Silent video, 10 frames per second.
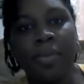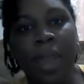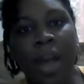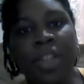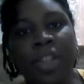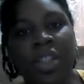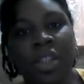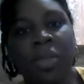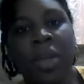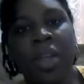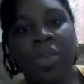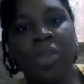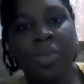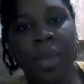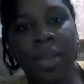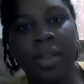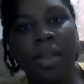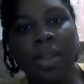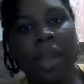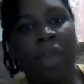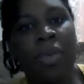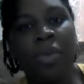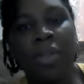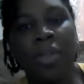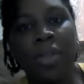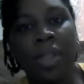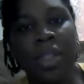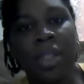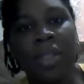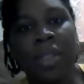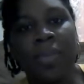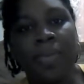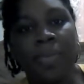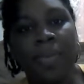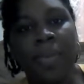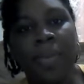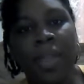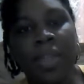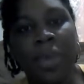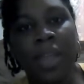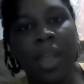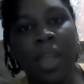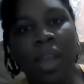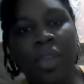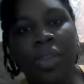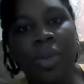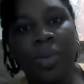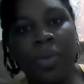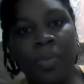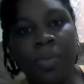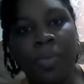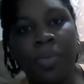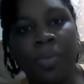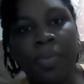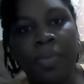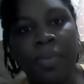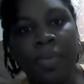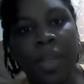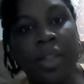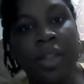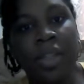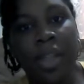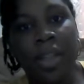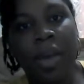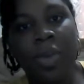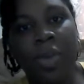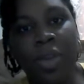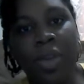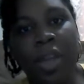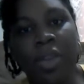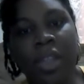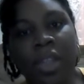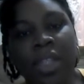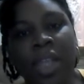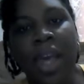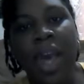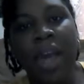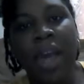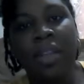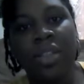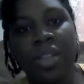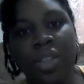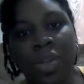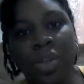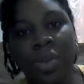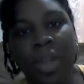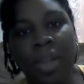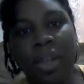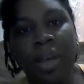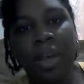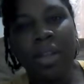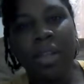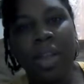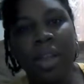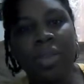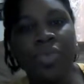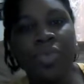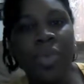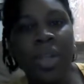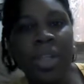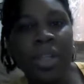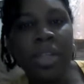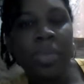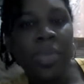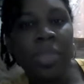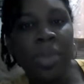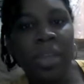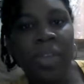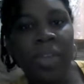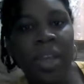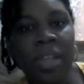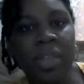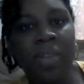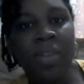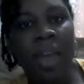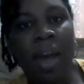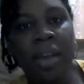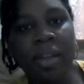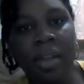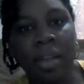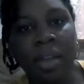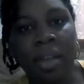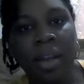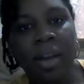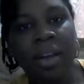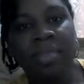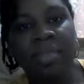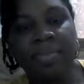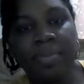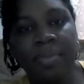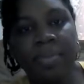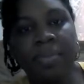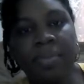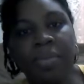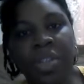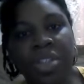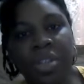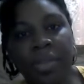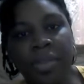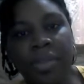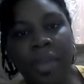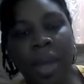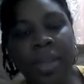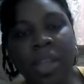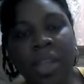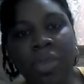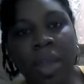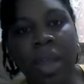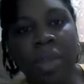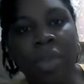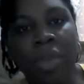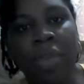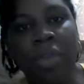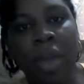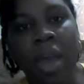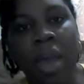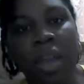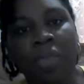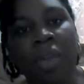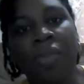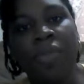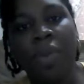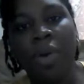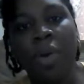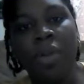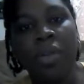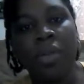I just did what I do and I wrote, because that's where I take it. So understand that when you're hearing this. And just know that I wrote it in a perspective, I guess, of a guy. But, you know, because I can write for a guy, I can write for a girl.